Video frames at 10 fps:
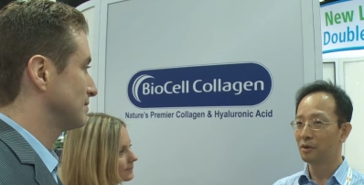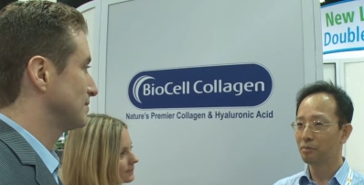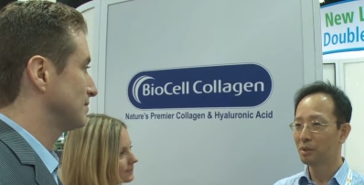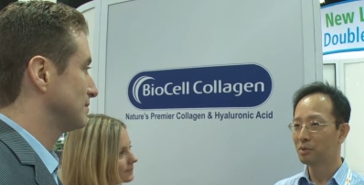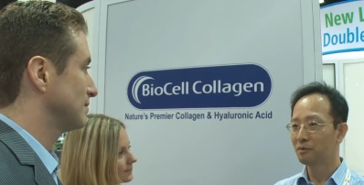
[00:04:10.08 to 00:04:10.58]

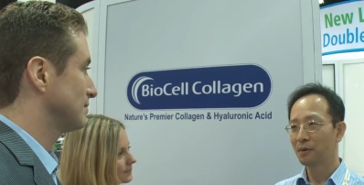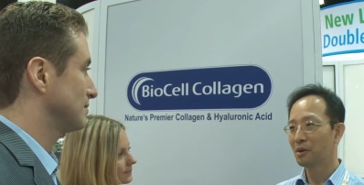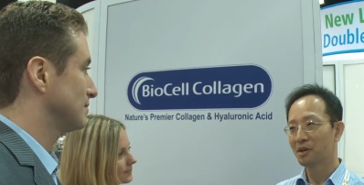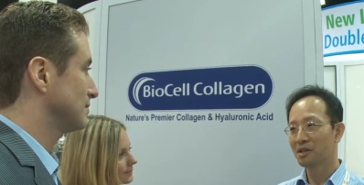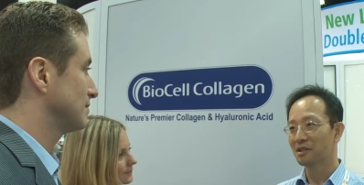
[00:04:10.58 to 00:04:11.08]
Speaker 1: people
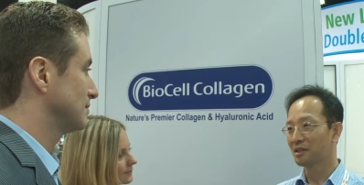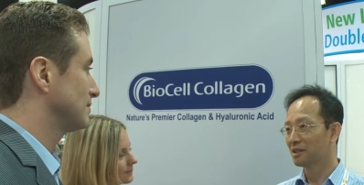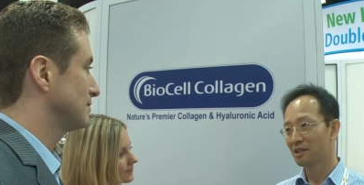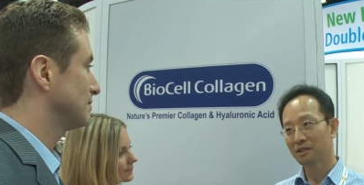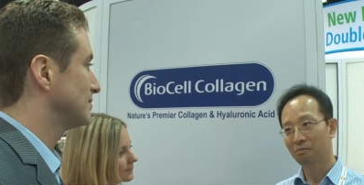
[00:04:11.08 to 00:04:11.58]
focus
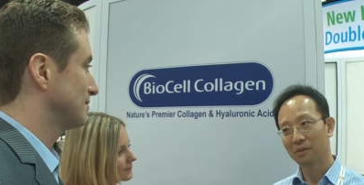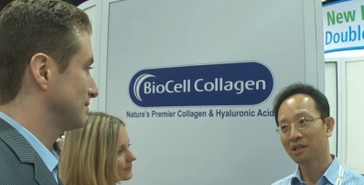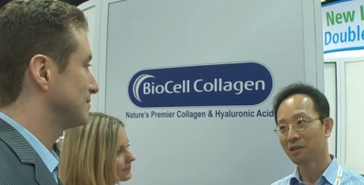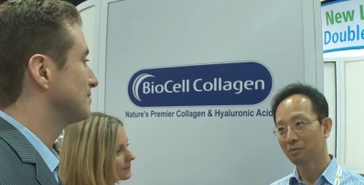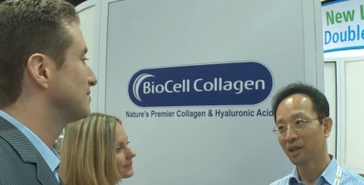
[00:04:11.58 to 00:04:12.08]
on just
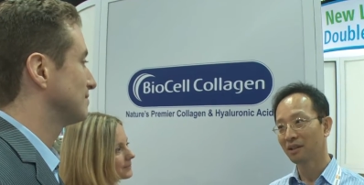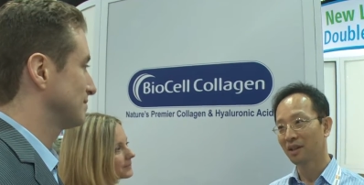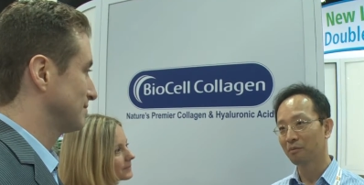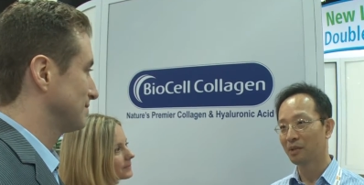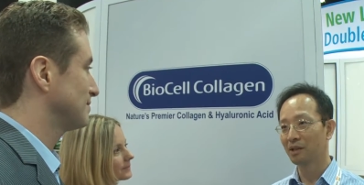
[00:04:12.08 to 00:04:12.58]
muscle
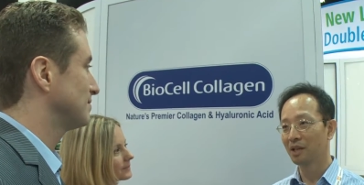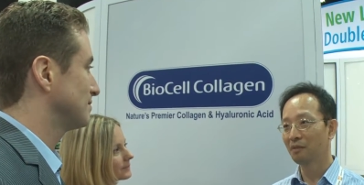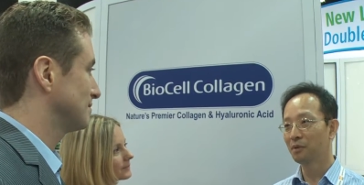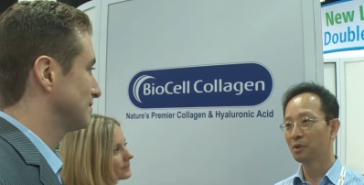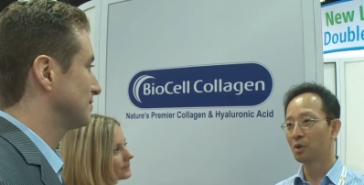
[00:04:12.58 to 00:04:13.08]
building, but
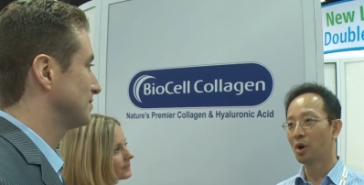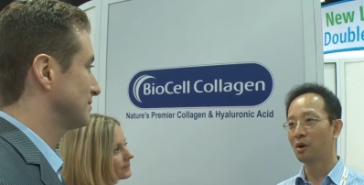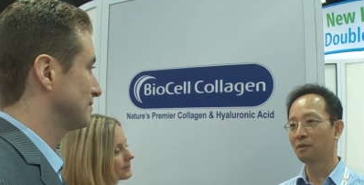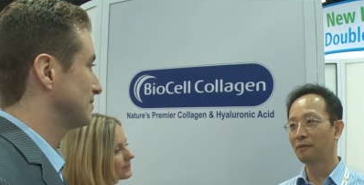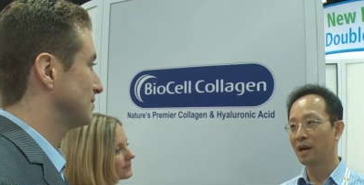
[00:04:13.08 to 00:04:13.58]
if you
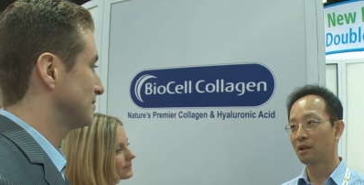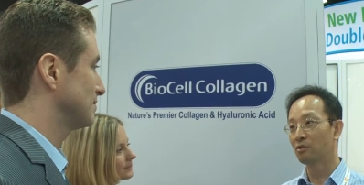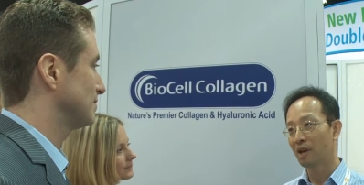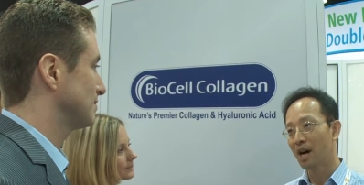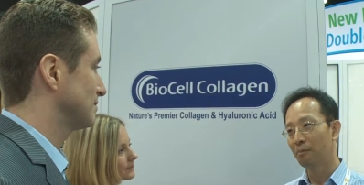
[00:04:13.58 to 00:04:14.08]
don't
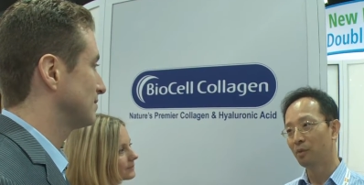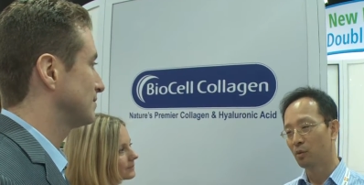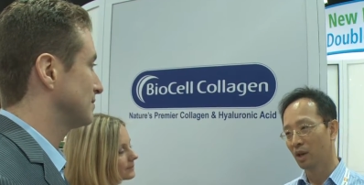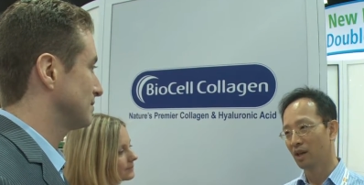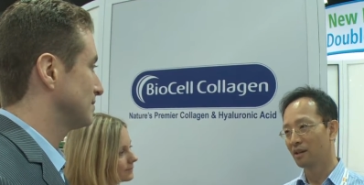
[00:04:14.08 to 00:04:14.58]
follow up
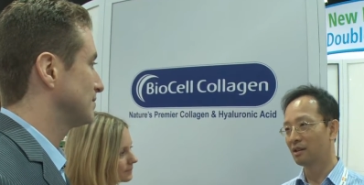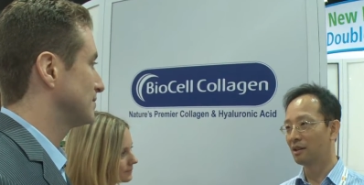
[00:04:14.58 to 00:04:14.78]
with